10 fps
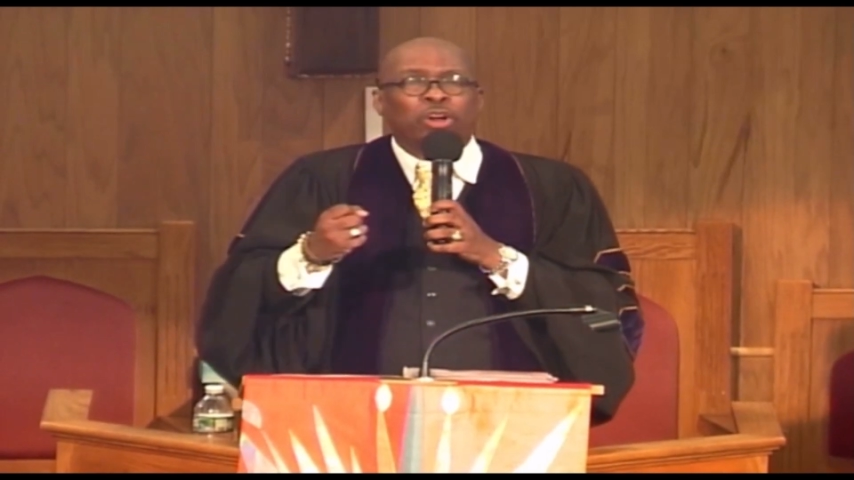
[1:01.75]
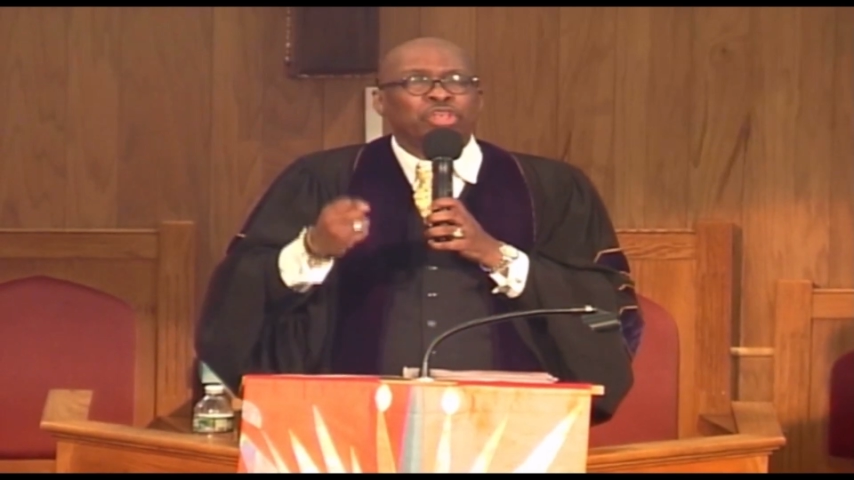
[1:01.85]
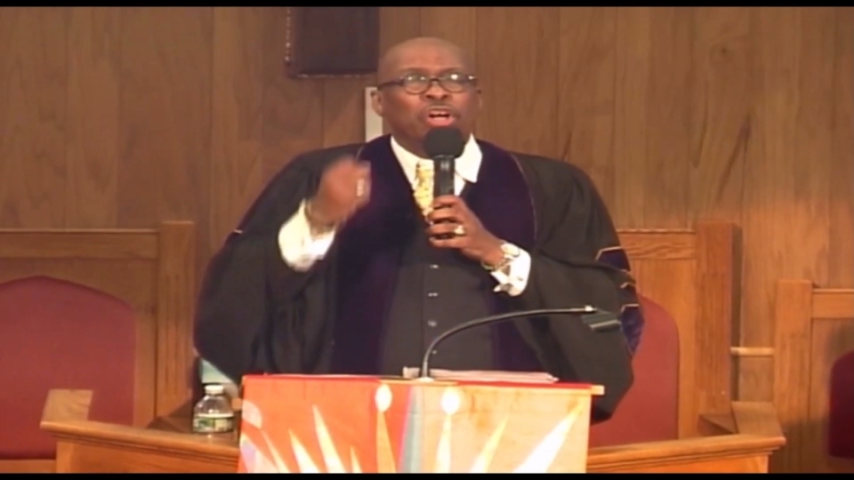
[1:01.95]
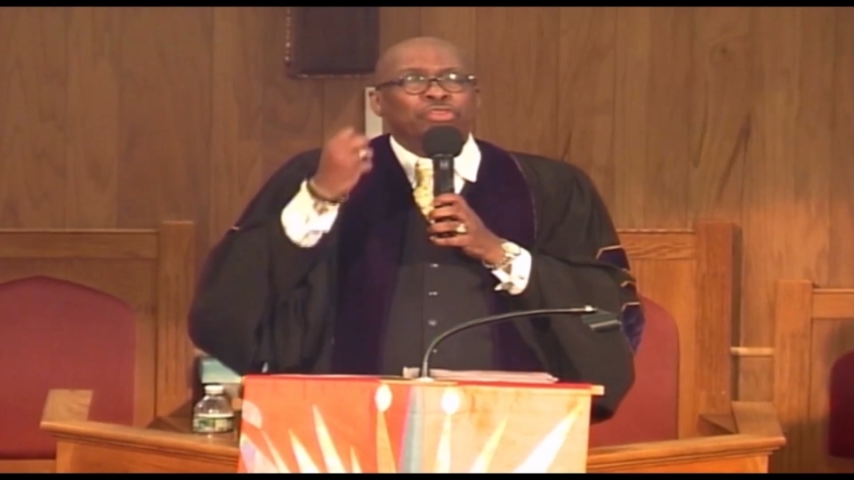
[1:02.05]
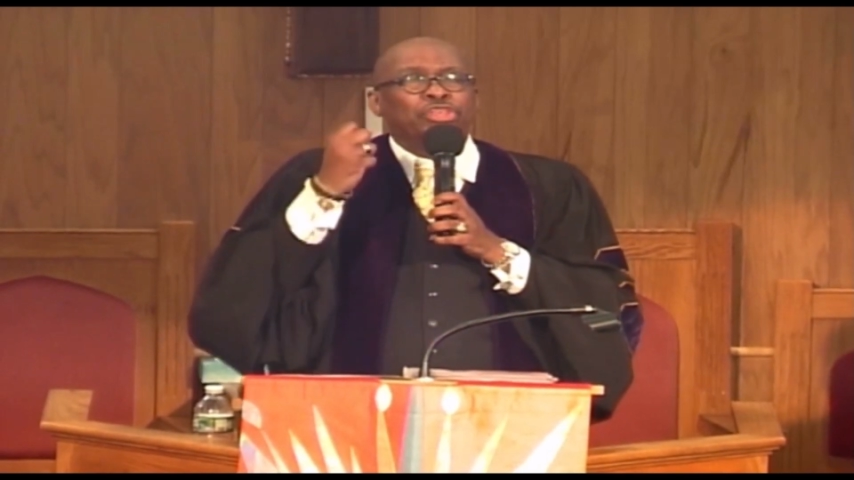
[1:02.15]

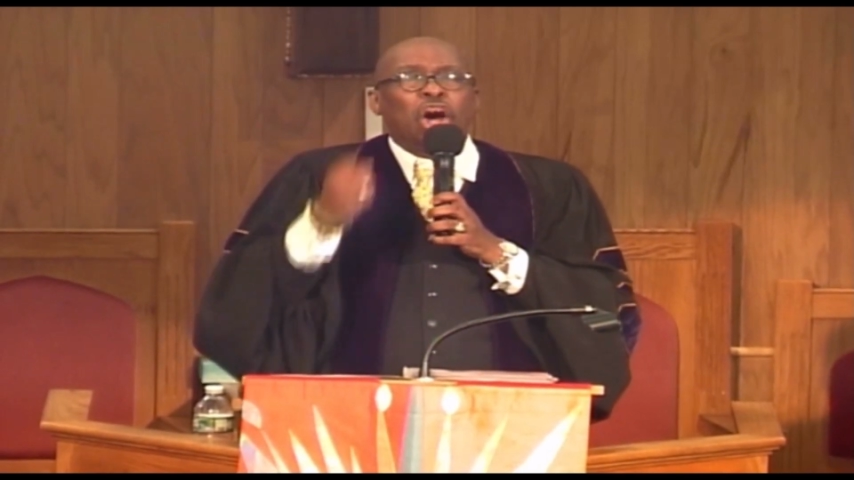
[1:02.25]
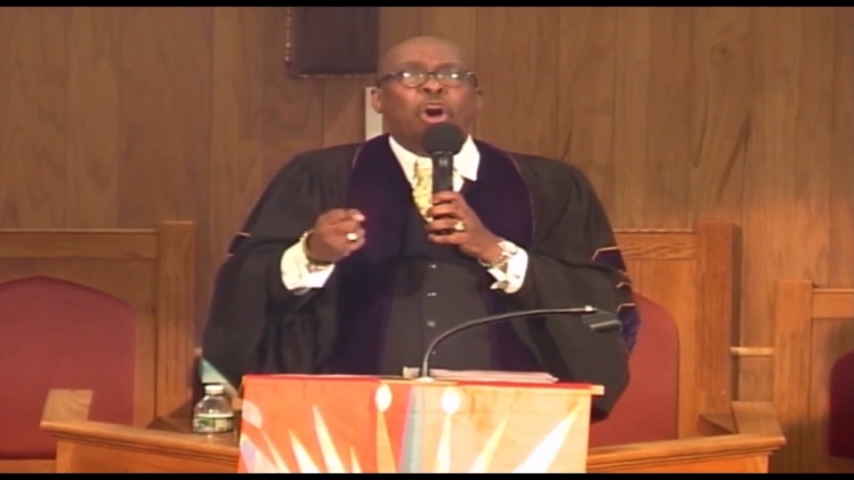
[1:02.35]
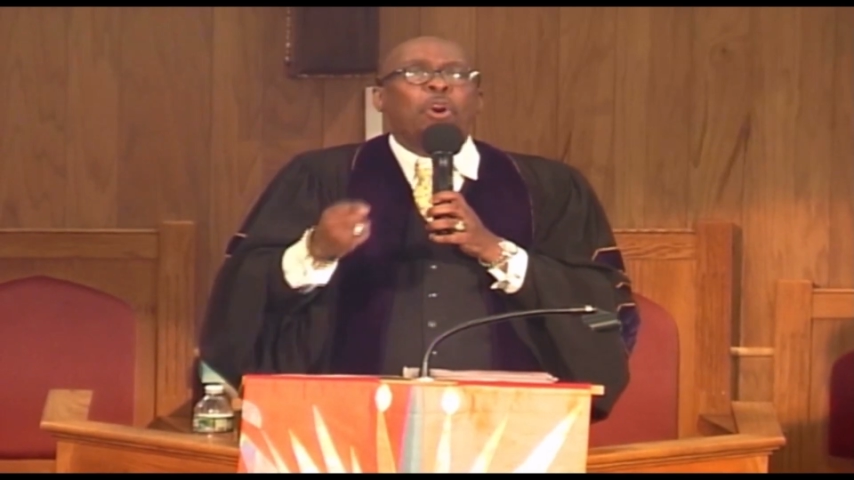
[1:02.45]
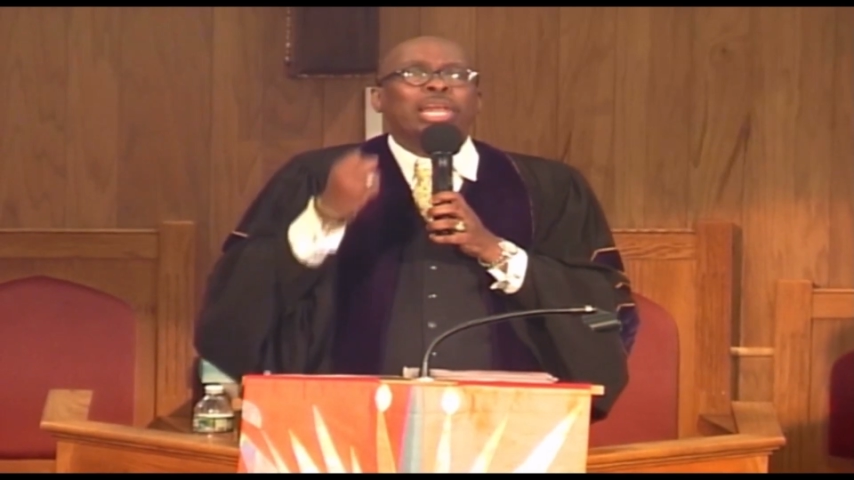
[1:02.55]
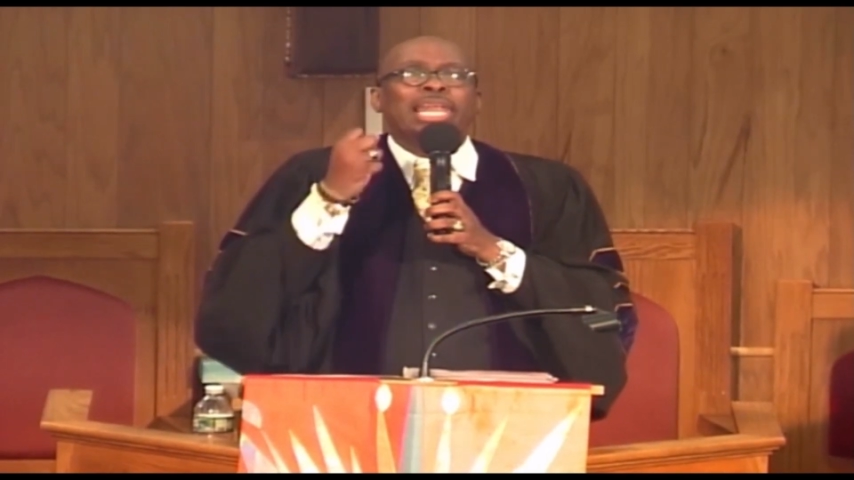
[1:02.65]

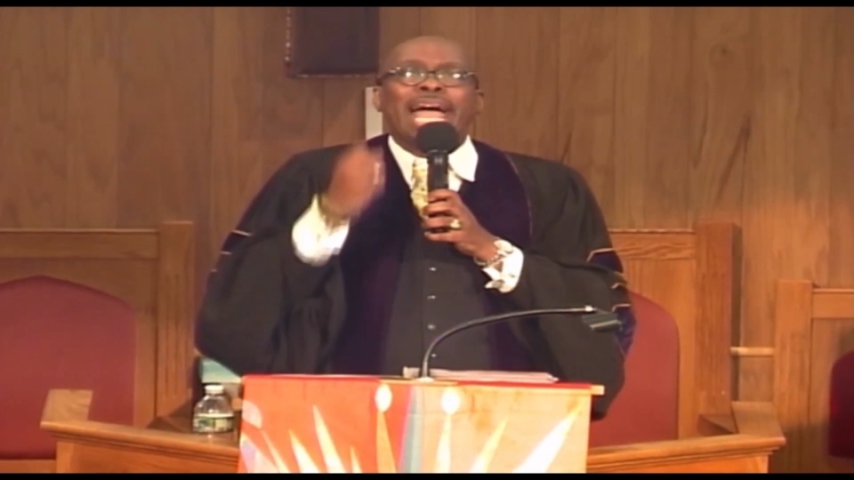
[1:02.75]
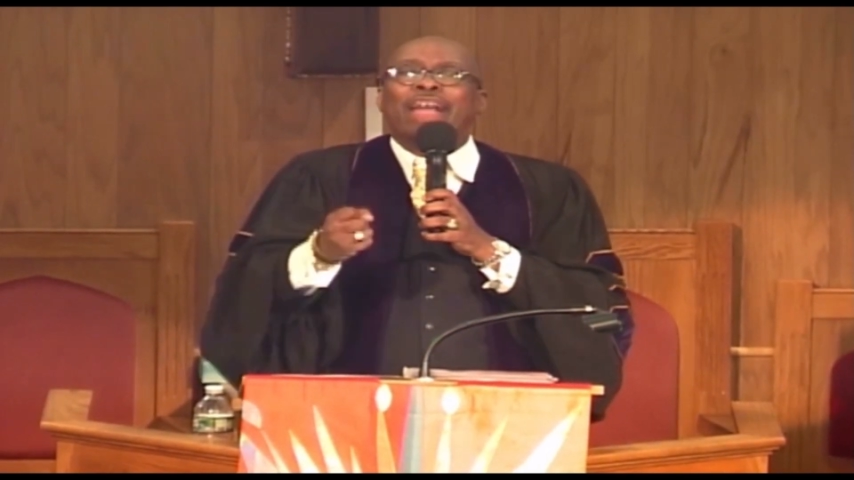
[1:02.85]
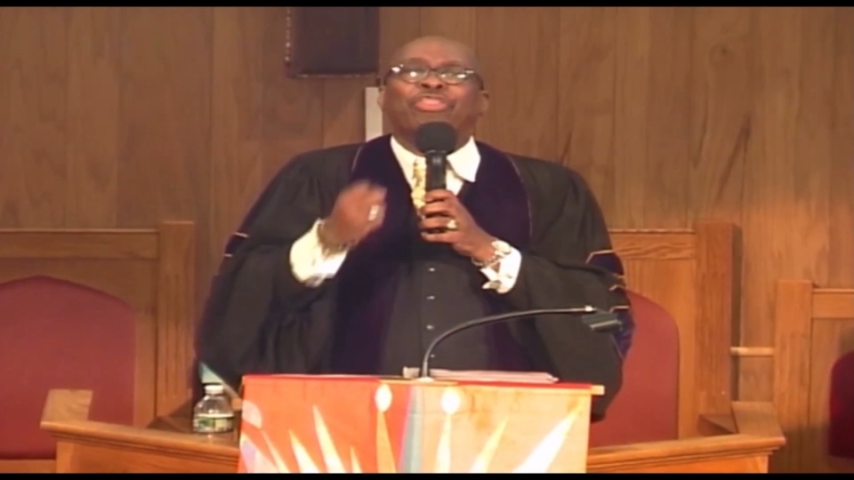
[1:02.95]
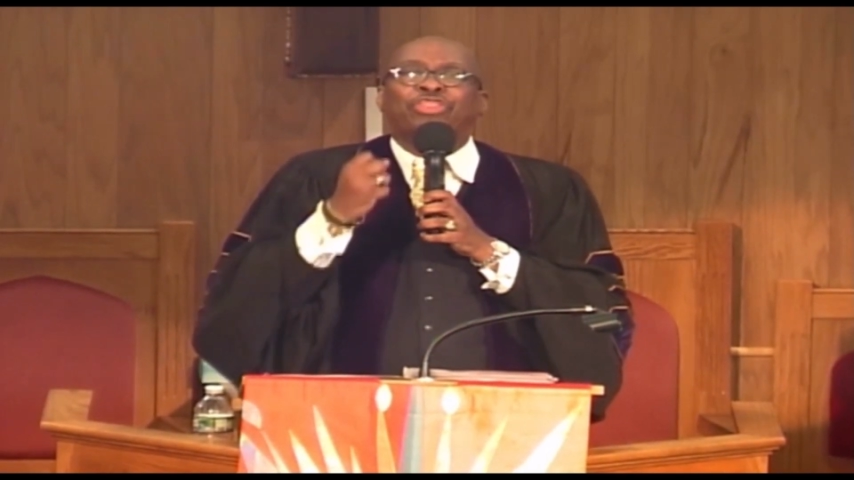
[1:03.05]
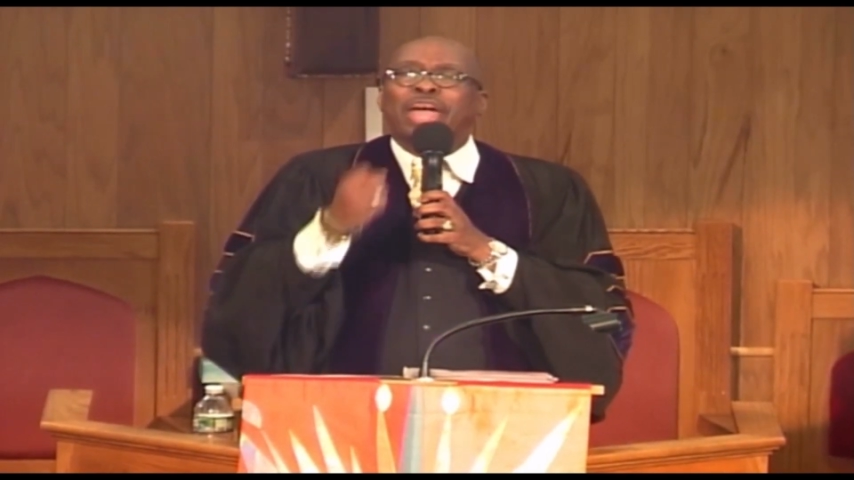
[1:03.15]
Don't let
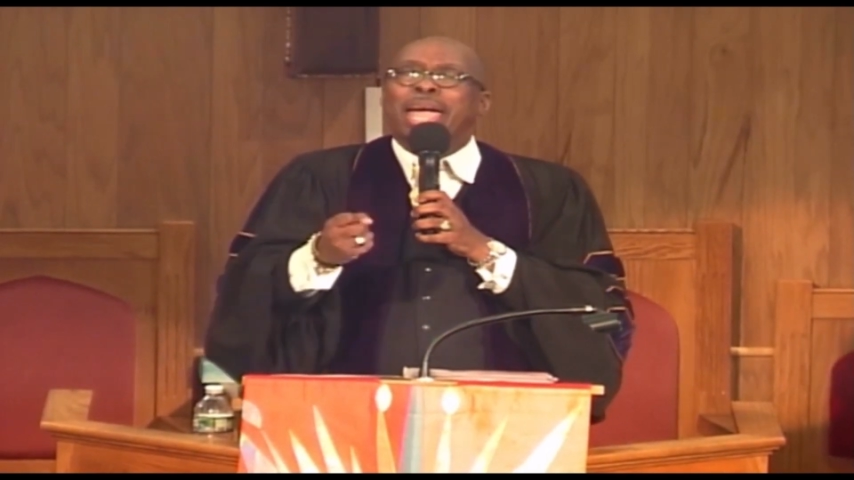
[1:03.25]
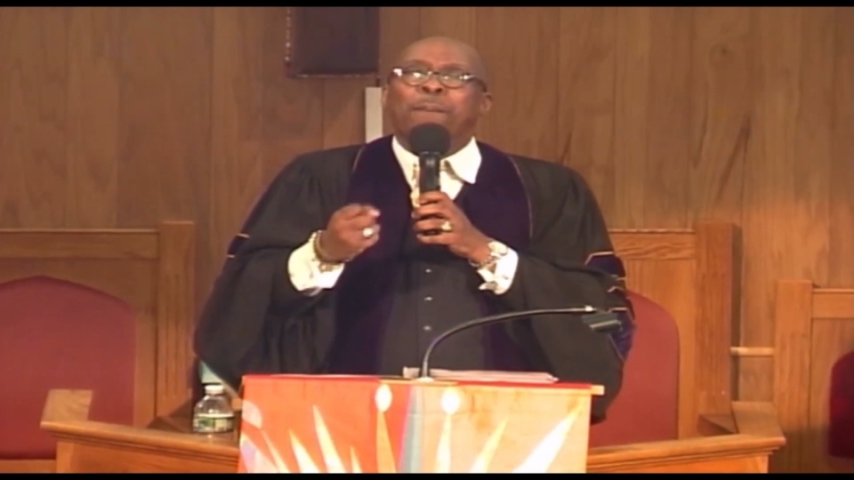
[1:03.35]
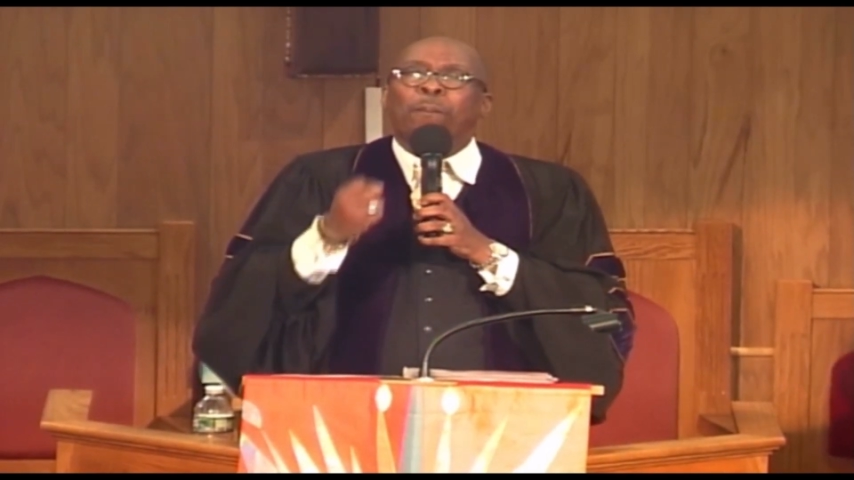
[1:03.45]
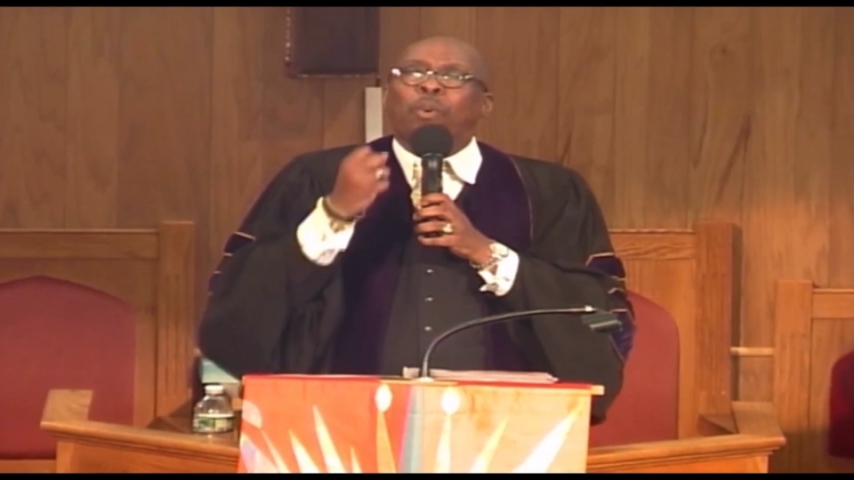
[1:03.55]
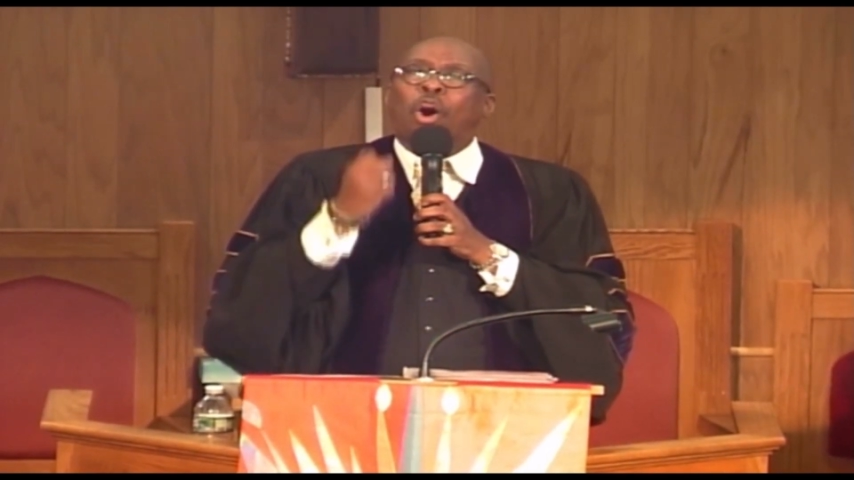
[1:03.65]
them
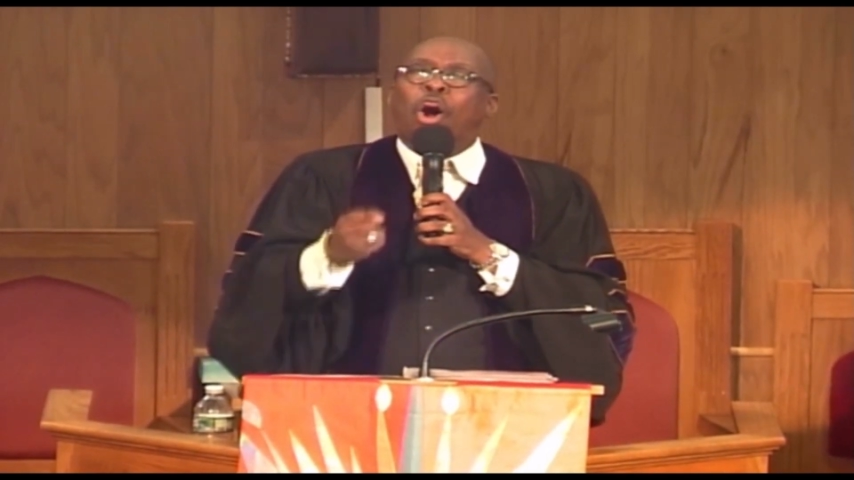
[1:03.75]
walk